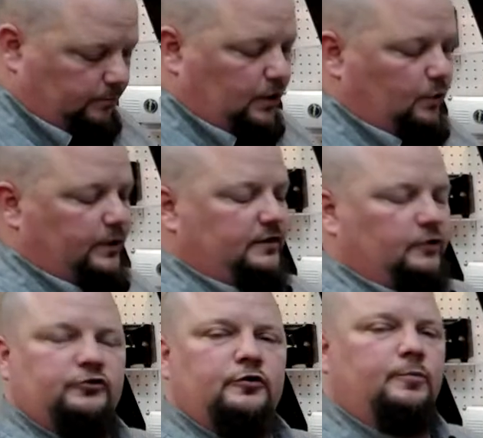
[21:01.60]
blow in
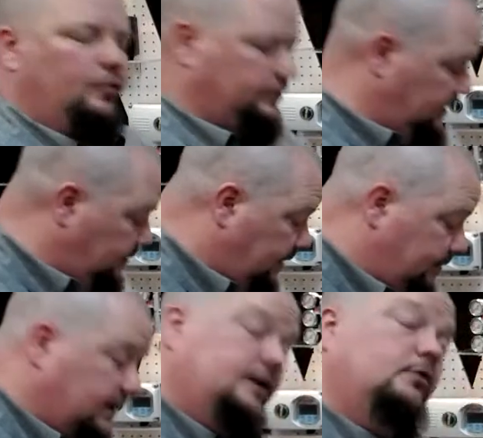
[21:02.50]
those two ports, and
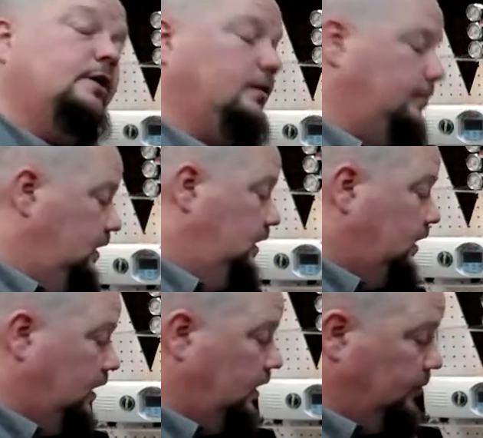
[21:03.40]
maybe it'll help.
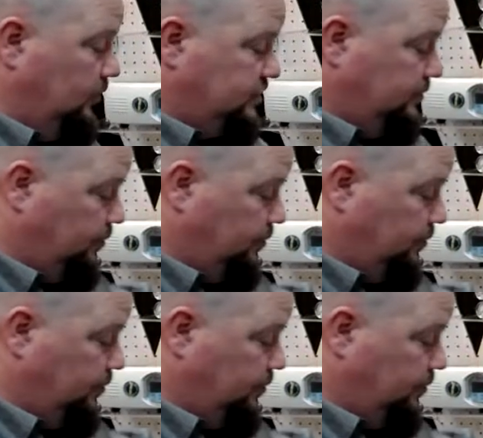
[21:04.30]
Once you